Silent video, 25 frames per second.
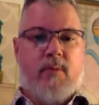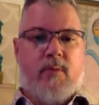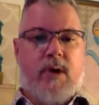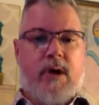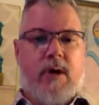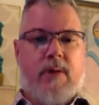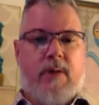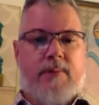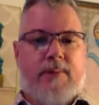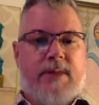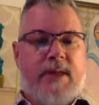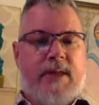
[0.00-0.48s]

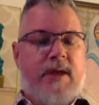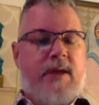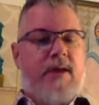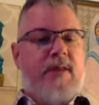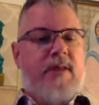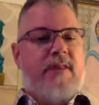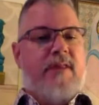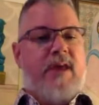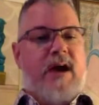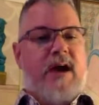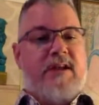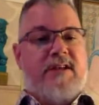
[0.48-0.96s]
Well,
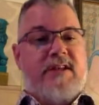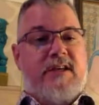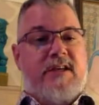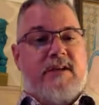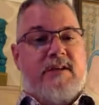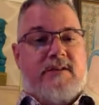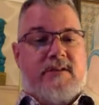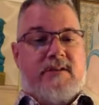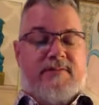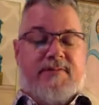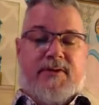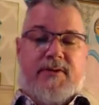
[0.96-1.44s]
the
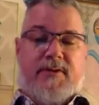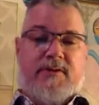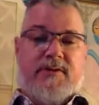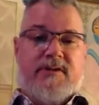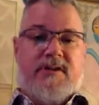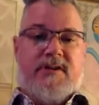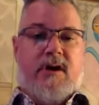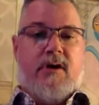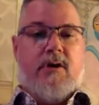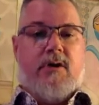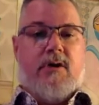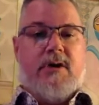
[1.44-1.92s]
idea is if you're
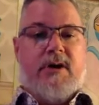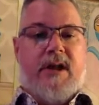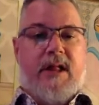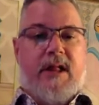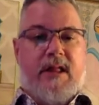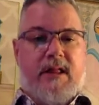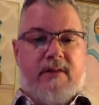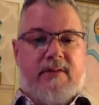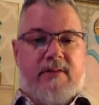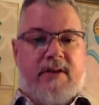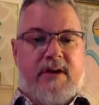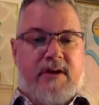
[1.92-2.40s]
stuck on an
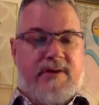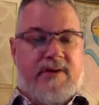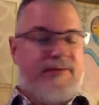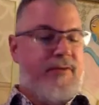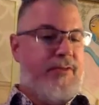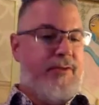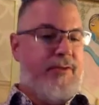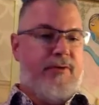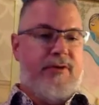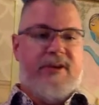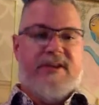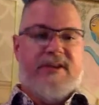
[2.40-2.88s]
elevator
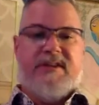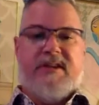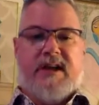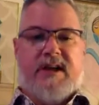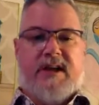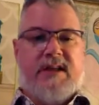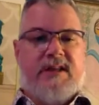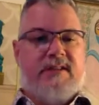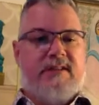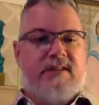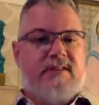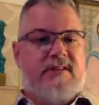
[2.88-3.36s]
for 30
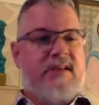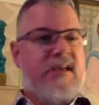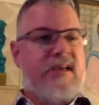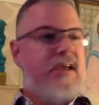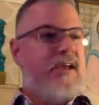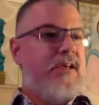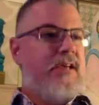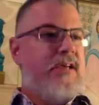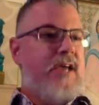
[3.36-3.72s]
seconds